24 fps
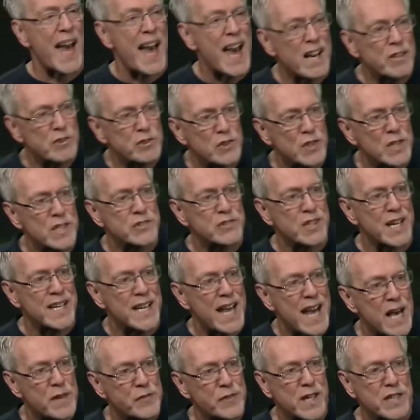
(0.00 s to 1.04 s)
excellence and
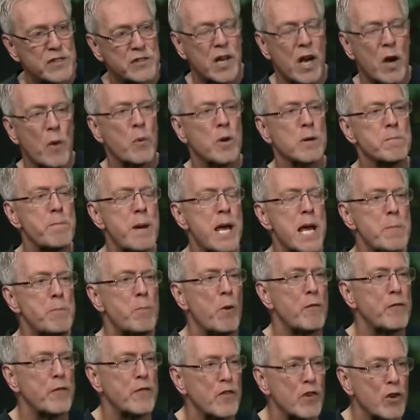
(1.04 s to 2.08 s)
ethics where
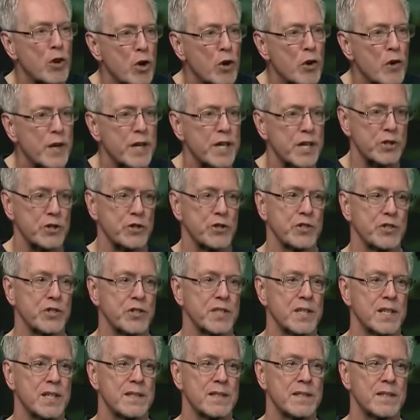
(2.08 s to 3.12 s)
people flourish?
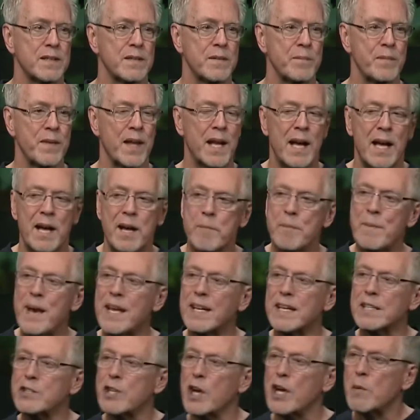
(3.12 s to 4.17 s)
Man,
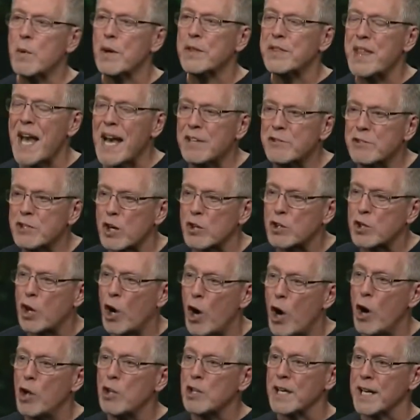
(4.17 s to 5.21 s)
I tell you what, that's our
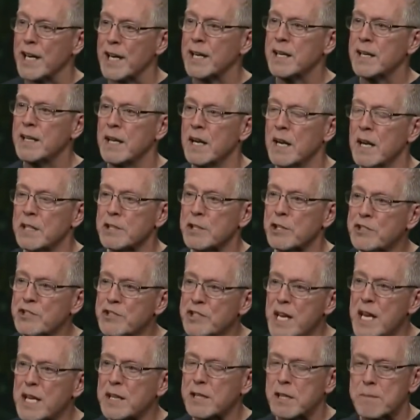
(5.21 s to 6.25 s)
calling, to
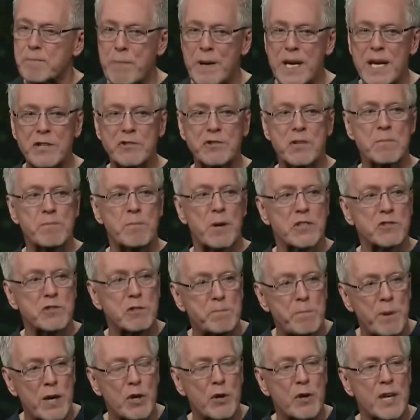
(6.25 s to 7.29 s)
seek the peace and
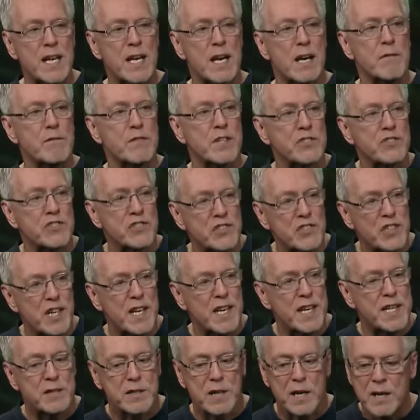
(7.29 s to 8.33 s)
prosperity of the
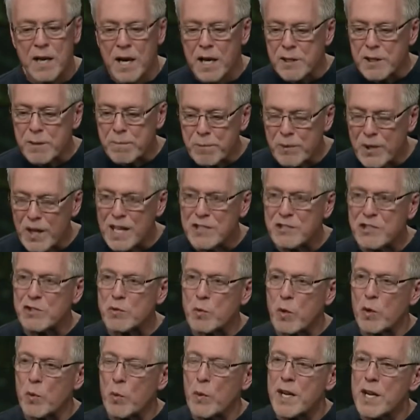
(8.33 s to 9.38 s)
city, the, the places
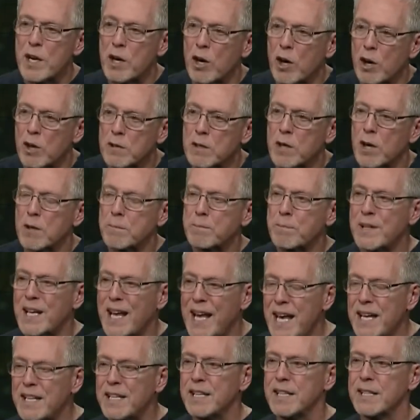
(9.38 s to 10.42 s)
where we are, are
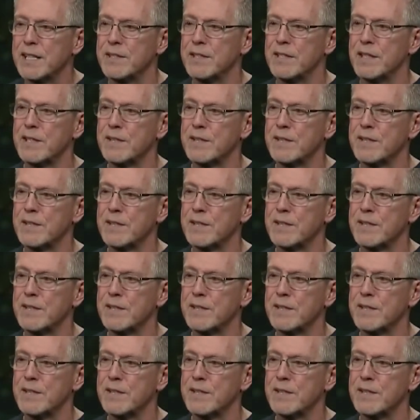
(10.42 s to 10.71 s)
planted.